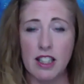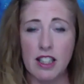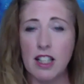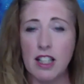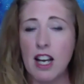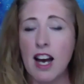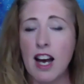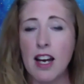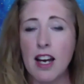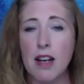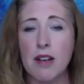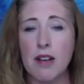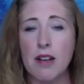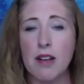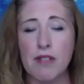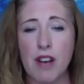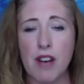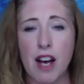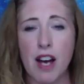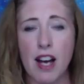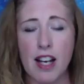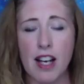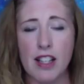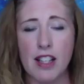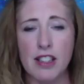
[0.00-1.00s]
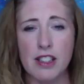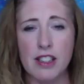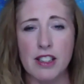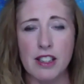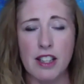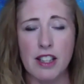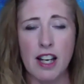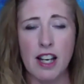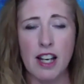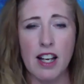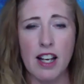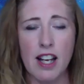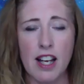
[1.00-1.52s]
kind of uh,
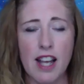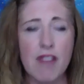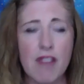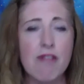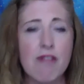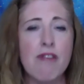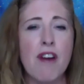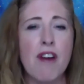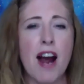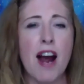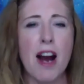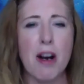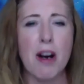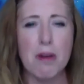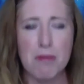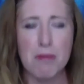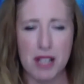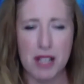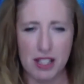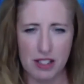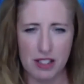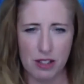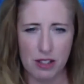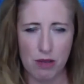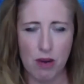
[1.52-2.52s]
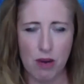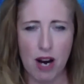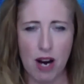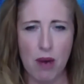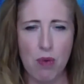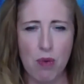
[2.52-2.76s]
uh, environment, right?